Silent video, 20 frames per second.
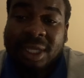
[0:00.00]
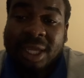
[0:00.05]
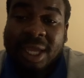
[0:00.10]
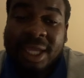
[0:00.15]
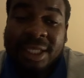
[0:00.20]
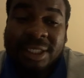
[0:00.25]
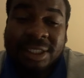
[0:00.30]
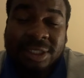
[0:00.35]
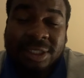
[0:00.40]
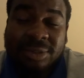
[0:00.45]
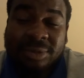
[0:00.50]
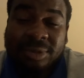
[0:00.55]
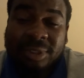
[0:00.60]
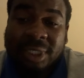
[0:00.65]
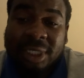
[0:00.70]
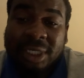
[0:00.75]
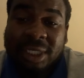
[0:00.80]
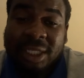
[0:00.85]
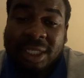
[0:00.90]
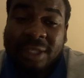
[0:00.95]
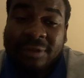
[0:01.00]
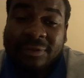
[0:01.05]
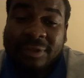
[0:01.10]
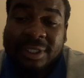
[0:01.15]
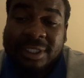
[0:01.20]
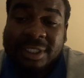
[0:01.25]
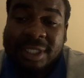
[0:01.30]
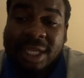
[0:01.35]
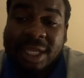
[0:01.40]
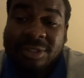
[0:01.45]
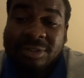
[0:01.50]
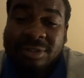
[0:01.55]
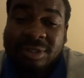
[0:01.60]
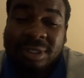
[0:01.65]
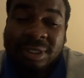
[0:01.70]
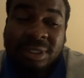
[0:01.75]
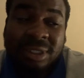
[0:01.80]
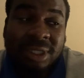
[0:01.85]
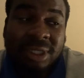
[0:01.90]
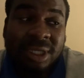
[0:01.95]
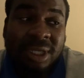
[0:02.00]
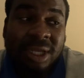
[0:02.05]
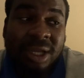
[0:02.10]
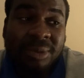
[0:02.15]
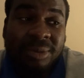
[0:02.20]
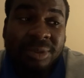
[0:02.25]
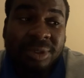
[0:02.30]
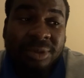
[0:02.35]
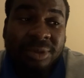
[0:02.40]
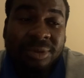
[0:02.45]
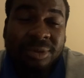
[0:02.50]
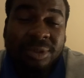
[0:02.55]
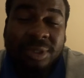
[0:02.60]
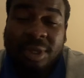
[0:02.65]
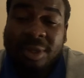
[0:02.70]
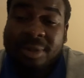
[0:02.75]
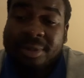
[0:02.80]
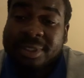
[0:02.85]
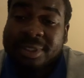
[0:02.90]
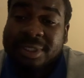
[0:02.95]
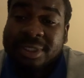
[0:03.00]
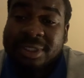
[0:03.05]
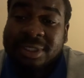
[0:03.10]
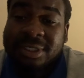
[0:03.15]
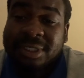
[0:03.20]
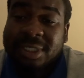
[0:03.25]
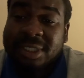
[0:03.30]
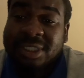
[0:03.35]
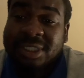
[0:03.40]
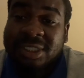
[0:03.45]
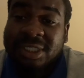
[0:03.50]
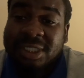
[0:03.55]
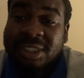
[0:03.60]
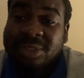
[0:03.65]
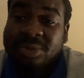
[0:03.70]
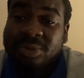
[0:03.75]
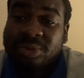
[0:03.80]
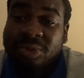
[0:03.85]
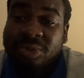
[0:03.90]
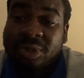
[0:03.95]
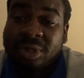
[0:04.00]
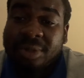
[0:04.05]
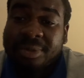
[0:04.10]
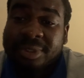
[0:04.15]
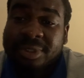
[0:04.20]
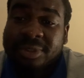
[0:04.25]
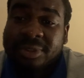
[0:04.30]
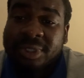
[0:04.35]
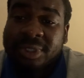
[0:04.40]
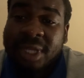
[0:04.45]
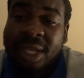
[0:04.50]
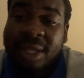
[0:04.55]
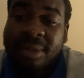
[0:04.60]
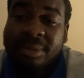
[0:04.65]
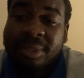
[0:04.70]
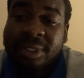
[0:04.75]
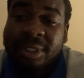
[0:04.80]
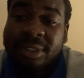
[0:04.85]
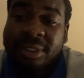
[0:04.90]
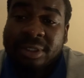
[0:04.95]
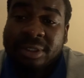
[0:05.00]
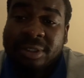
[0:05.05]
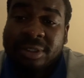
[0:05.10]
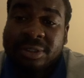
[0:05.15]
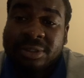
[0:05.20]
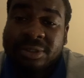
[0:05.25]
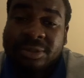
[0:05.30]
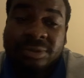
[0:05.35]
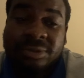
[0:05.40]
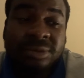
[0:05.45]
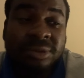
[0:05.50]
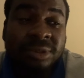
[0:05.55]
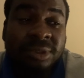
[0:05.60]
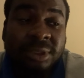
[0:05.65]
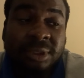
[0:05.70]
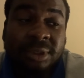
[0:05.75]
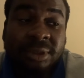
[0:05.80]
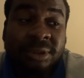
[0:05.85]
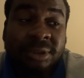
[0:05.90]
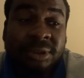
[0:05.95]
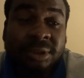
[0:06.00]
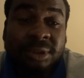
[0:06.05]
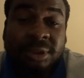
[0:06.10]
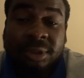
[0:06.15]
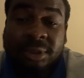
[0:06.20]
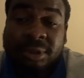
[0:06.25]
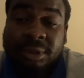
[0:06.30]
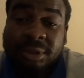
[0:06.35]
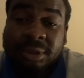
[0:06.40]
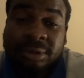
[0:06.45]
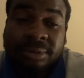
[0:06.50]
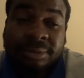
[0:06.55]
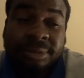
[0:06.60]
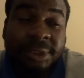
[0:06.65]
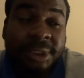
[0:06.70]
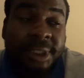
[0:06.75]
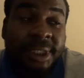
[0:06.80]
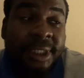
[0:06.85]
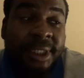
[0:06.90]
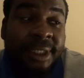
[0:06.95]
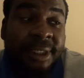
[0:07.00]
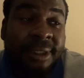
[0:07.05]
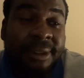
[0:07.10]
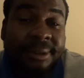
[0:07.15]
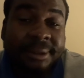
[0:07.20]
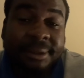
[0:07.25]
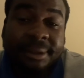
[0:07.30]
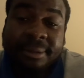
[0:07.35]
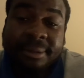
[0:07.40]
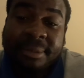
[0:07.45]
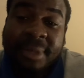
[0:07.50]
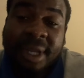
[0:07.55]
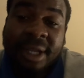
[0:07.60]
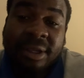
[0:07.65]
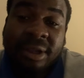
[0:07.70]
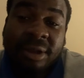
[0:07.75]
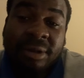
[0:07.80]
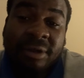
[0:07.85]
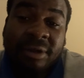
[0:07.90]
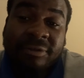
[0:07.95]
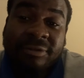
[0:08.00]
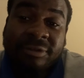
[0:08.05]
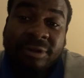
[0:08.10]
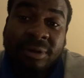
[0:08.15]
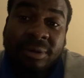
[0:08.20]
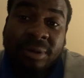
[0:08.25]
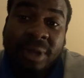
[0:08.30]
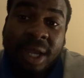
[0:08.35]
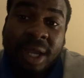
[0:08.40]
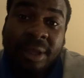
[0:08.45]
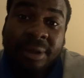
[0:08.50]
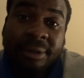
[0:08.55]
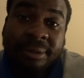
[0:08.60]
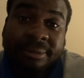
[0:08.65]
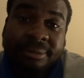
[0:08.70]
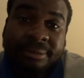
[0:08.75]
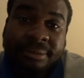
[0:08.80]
He doesn't want to leave, etc. And we all know it's just this war between Emery and Ozil. Boy, it might go on for a while.